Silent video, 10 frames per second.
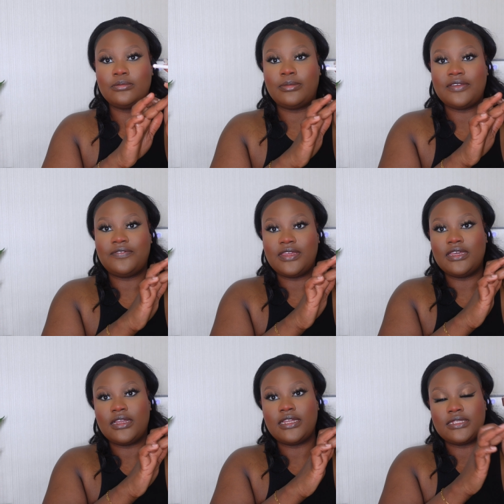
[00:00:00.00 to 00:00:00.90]
my
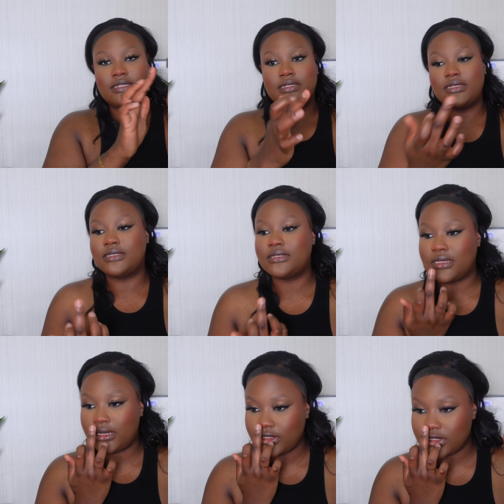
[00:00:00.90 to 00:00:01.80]
finger into this,
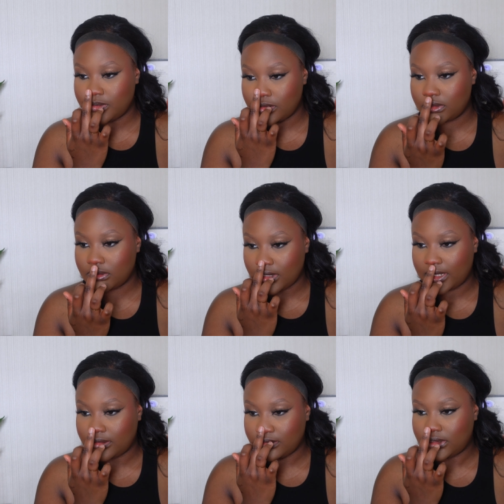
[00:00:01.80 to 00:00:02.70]
then I just put
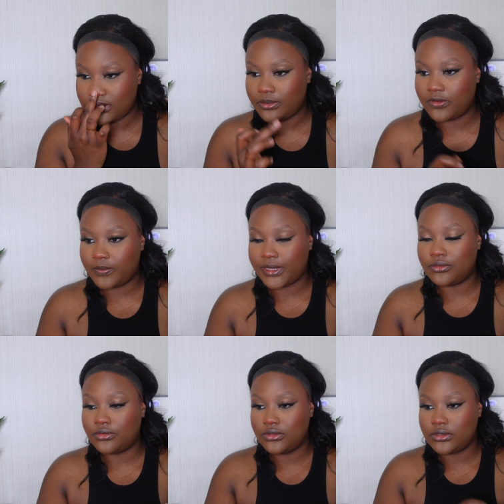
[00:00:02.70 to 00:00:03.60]
at the tip of my
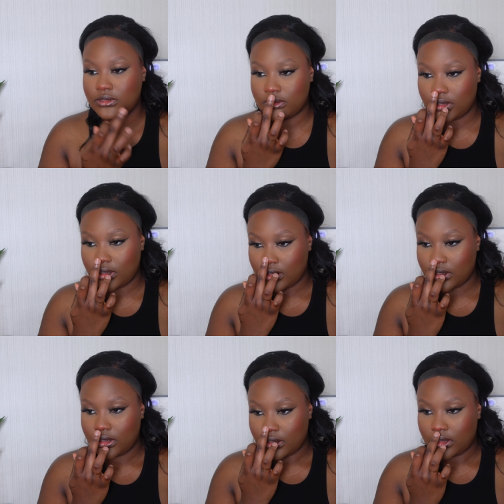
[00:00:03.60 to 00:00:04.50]
nose,
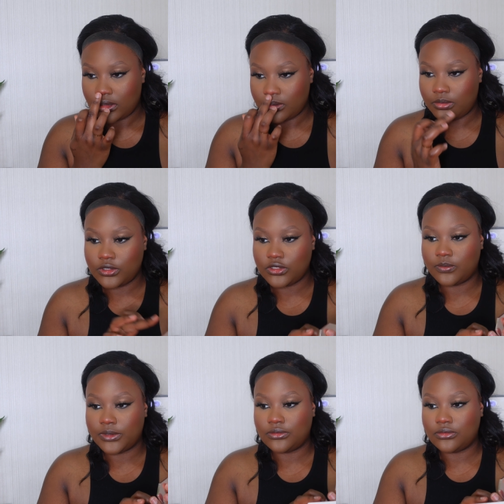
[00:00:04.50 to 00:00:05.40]
the bridge of my